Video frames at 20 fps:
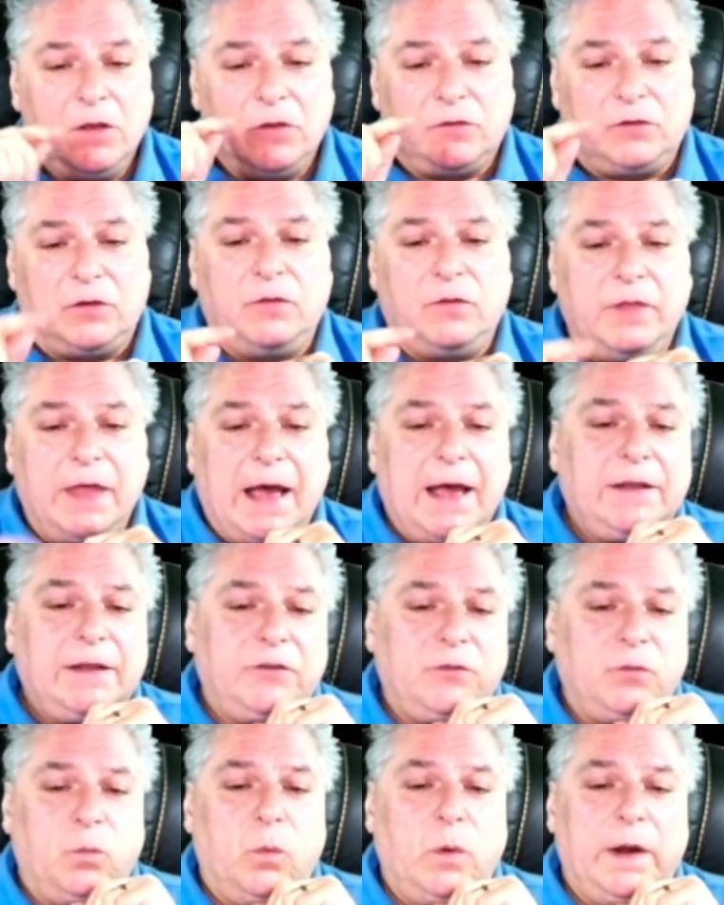So
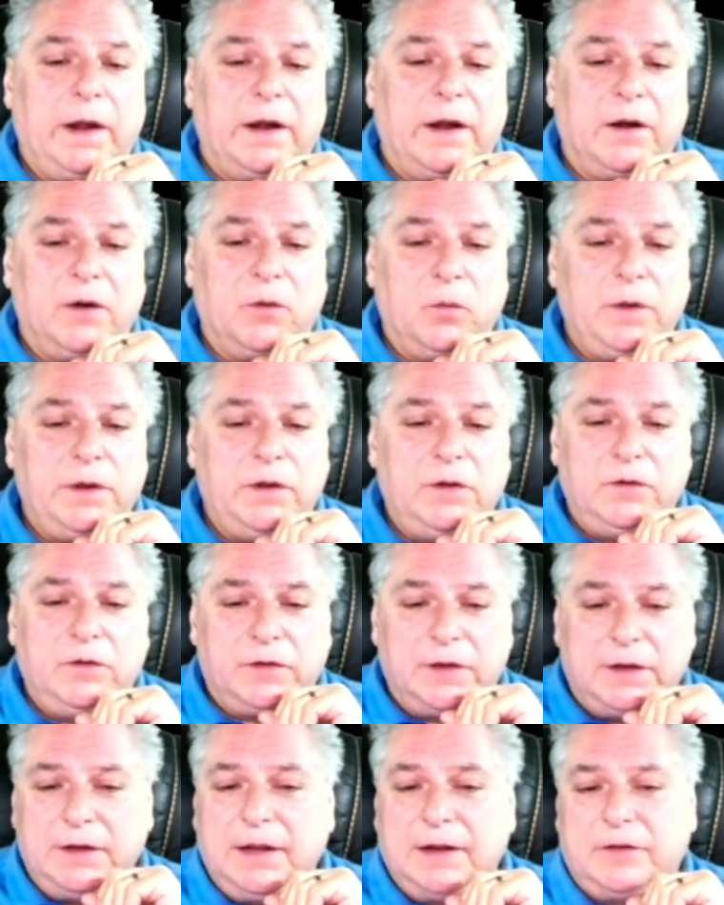that's where we
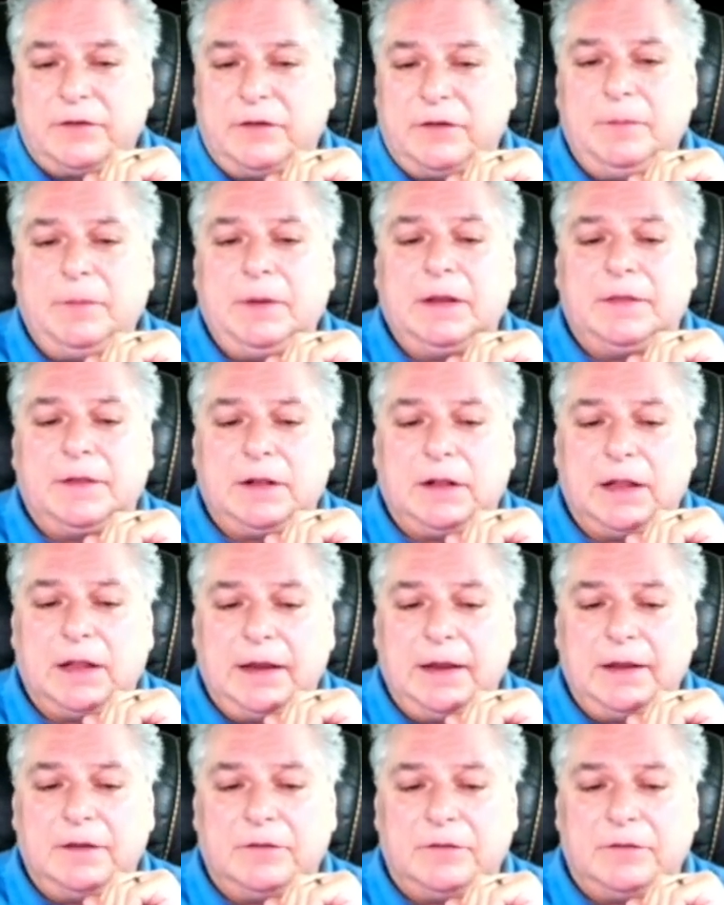use IndexedDB on the client.